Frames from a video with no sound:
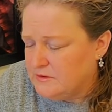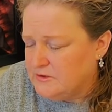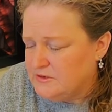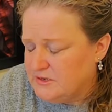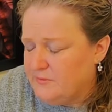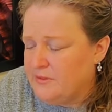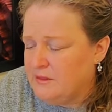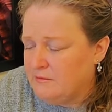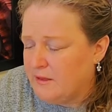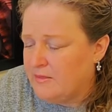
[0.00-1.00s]

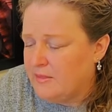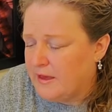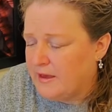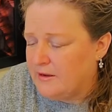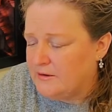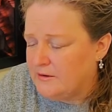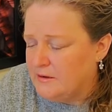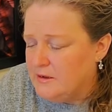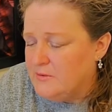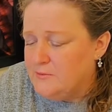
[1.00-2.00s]
Something like that.
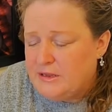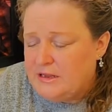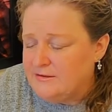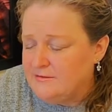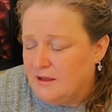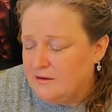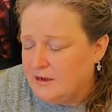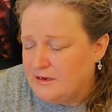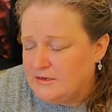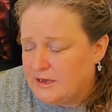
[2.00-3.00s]
But it's not
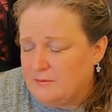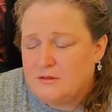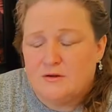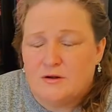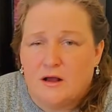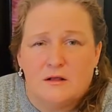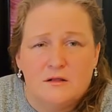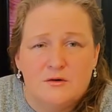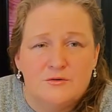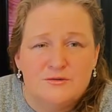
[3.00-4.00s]
nighttime and they're not
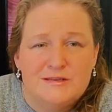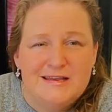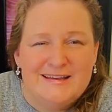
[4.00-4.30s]
closed.